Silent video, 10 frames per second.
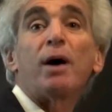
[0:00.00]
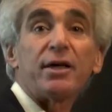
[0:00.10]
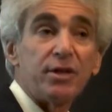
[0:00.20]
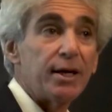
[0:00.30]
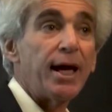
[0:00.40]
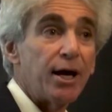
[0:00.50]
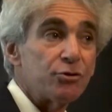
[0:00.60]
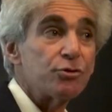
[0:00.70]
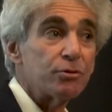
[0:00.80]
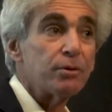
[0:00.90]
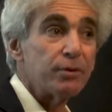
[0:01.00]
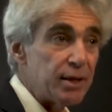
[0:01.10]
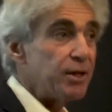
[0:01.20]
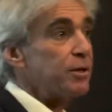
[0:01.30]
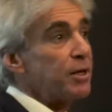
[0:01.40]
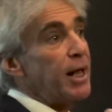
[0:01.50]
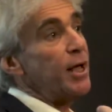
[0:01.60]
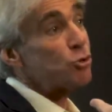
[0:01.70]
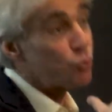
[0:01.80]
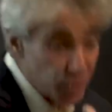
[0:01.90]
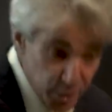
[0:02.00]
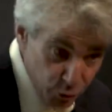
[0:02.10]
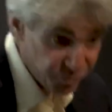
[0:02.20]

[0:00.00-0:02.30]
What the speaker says: bind the enhancer. The enhancers really do